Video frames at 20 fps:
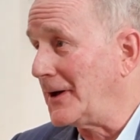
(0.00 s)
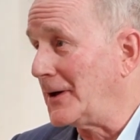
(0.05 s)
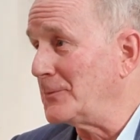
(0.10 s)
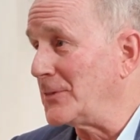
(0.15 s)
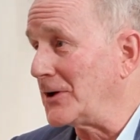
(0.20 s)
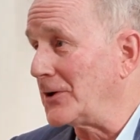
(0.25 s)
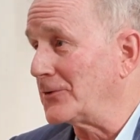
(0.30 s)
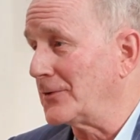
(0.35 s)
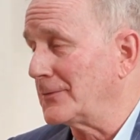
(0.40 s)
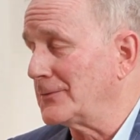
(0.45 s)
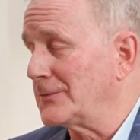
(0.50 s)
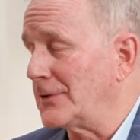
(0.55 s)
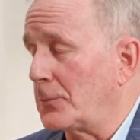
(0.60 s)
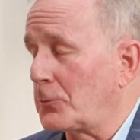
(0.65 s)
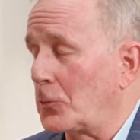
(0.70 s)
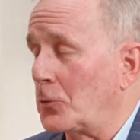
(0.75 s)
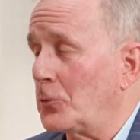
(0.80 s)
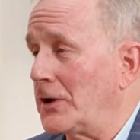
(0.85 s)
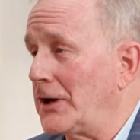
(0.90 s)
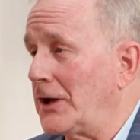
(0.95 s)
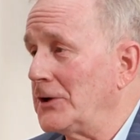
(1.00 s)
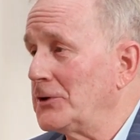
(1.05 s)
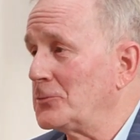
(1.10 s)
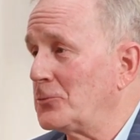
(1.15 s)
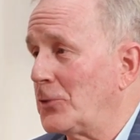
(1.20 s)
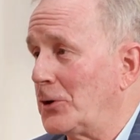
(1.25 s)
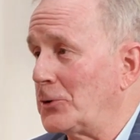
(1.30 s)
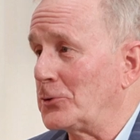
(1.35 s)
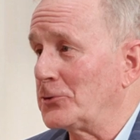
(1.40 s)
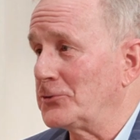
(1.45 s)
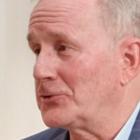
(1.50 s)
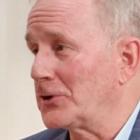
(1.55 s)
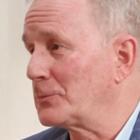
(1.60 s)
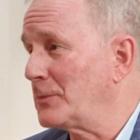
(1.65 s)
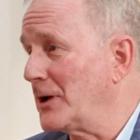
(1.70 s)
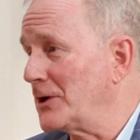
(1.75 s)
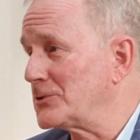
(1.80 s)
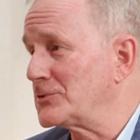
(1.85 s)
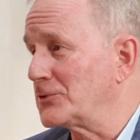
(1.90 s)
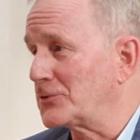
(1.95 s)
Because number one, I didn't want her sick
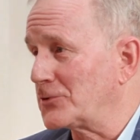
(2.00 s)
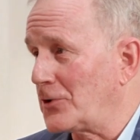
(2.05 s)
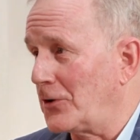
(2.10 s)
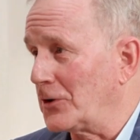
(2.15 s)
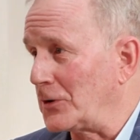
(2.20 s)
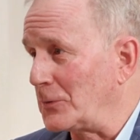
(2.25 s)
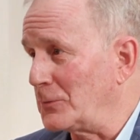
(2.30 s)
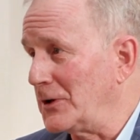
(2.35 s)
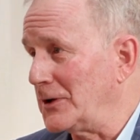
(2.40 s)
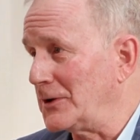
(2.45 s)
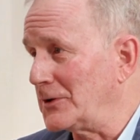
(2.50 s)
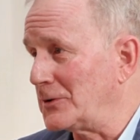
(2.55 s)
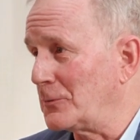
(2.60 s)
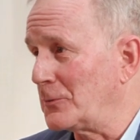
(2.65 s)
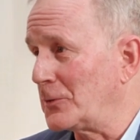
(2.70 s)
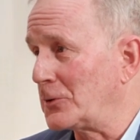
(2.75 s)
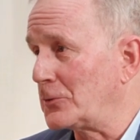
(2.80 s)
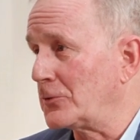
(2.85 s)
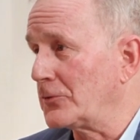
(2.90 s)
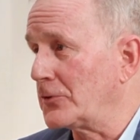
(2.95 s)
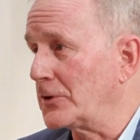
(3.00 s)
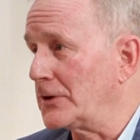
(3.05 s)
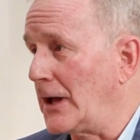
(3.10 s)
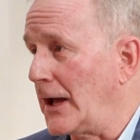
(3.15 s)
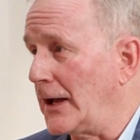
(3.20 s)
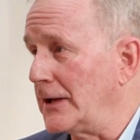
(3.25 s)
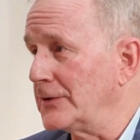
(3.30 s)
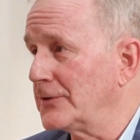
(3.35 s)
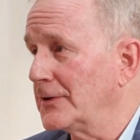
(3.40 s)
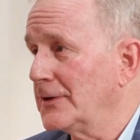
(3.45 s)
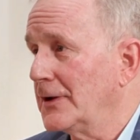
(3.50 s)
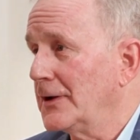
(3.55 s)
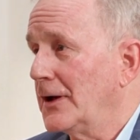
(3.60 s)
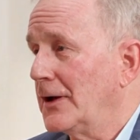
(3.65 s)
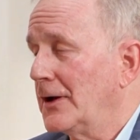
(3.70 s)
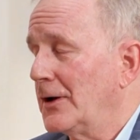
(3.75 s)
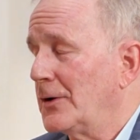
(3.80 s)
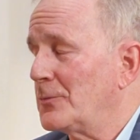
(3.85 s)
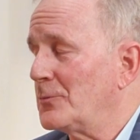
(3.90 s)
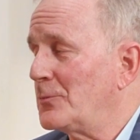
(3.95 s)
patients calling me in the middle of the night,
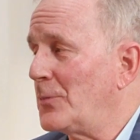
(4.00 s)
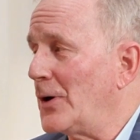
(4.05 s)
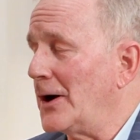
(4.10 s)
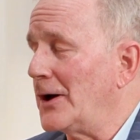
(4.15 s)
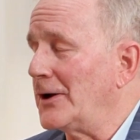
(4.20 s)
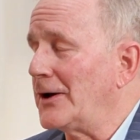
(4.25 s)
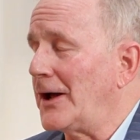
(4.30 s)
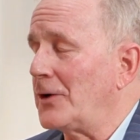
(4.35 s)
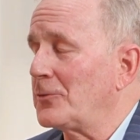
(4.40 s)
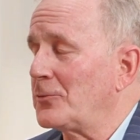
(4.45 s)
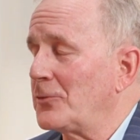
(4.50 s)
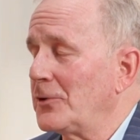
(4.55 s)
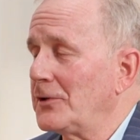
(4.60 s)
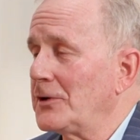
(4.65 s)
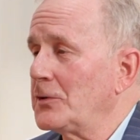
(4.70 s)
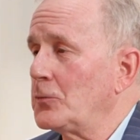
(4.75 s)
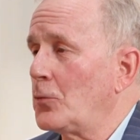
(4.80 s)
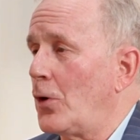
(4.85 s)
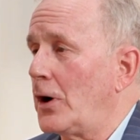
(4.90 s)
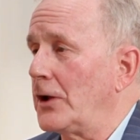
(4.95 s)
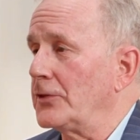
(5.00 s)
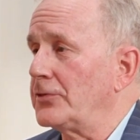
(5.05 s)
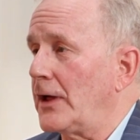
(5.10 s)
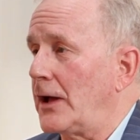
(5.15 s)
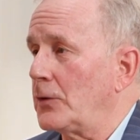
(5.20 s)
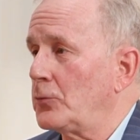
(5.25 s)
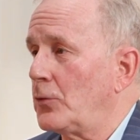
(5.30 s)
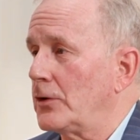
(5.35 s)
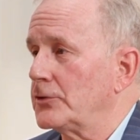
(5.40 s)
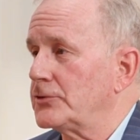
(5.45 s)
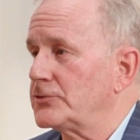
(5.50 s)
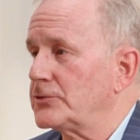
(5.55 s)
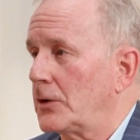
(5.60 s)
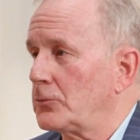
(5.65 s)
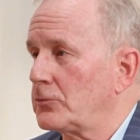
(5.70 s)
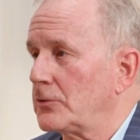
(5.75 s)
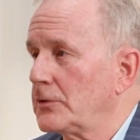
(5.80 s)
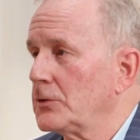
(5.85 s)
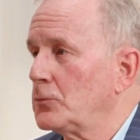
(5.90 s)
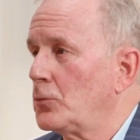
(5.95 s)
but I really want
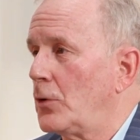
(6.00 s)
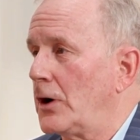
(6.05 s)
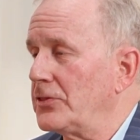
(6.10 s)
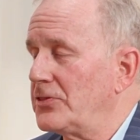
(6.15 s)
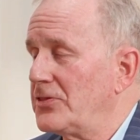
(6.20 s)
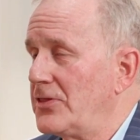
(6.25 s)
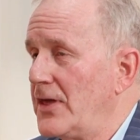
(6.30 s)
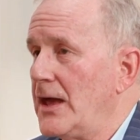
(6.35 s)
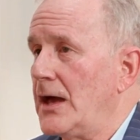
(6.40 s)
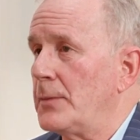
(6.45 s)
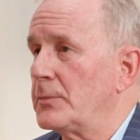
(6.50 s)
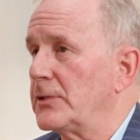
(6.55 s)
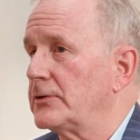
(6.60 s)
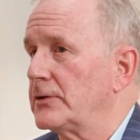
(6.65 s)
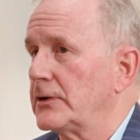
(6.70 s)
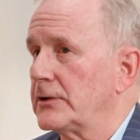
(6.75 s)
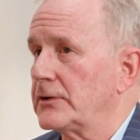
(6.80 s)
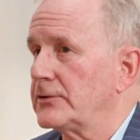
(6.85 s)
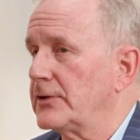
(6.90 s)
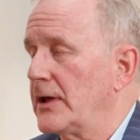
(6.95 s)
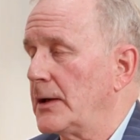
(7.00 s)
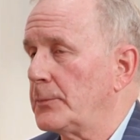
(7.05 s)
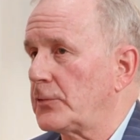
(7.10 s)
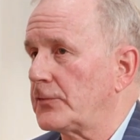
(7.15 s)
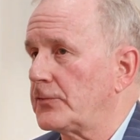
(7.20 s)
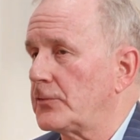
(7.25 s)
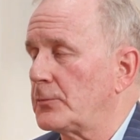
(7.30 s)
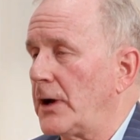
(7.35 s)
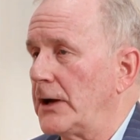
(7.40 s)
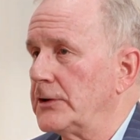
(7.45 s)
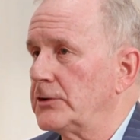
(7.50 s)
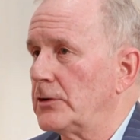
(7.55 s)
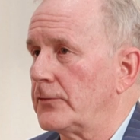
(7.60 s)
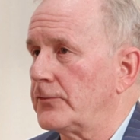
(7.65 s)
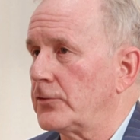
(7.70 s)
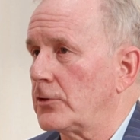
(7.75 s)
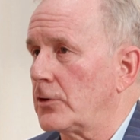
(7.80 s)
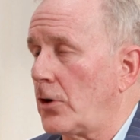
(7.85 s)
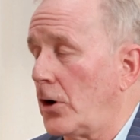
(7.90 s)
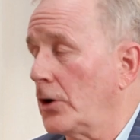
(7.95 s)
them an example
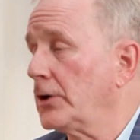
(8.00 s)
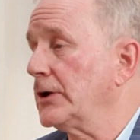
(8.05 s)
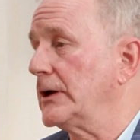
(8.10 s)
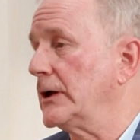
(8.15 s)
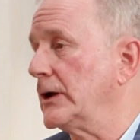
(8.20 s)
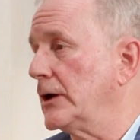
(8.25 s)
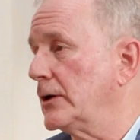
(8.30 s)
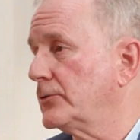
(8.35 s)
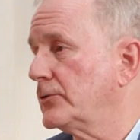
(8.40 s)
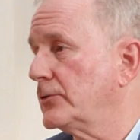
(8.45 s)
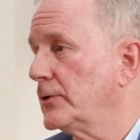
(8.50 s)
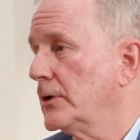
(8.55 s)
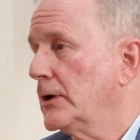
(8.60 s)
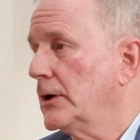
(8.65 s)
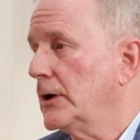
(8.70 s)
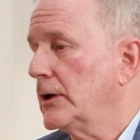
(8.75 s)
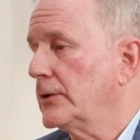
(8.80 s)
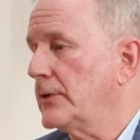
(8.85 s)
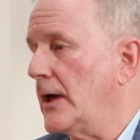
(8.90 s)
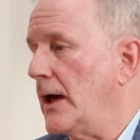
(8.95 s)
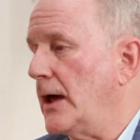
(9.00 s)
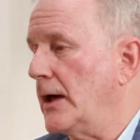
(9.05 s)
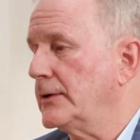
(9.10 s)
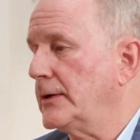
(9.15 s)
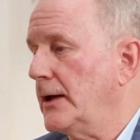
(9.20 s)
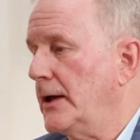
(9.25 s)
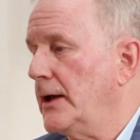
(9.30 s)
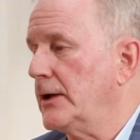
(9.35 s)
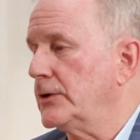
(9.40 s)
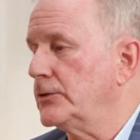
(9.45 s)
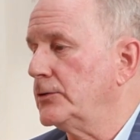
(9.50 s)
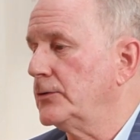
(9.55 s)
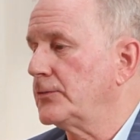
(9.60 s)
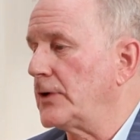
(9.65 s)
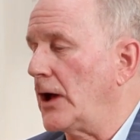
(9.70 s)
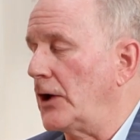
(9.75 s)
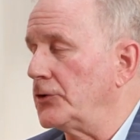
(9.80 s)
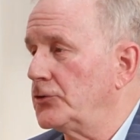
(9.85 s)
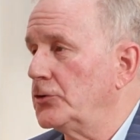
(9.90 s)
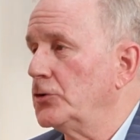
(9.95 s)
for our kids that, hey, you've
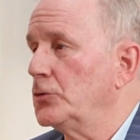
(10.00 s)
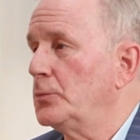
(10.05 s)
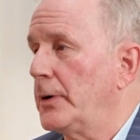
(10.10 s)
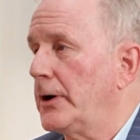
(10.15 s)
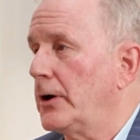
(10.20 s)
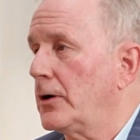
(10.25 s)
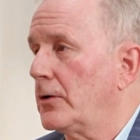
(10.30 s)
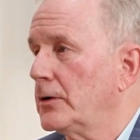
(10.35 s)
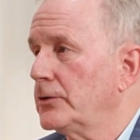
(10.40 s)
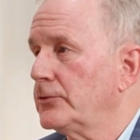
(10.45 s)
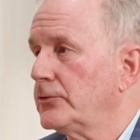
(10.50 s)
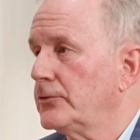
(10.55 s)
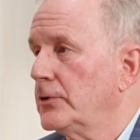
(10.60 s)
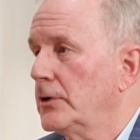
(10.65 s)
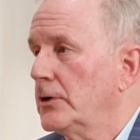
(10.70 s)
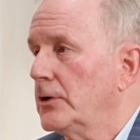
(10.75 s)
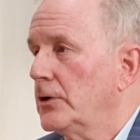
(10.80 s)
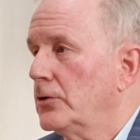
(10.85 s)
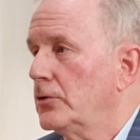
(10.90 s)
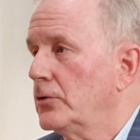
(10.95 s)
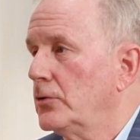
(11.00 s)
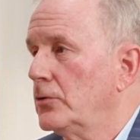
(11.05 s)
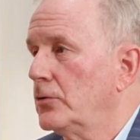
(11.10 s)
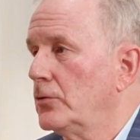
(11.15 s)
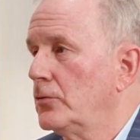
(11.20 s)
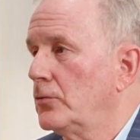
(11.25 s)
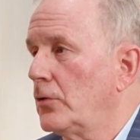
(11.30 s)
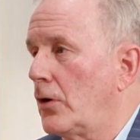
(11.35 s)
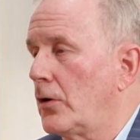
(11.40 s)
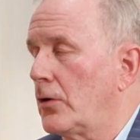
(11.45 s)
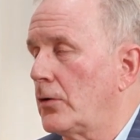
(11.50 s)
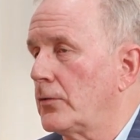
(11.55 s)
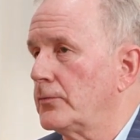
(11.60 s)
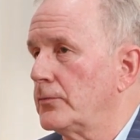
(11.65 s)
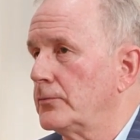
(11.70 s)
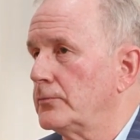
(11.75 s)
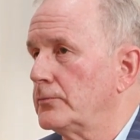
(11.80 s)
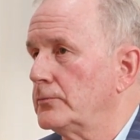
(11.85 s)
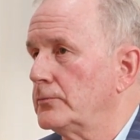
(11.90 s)
got two parents who are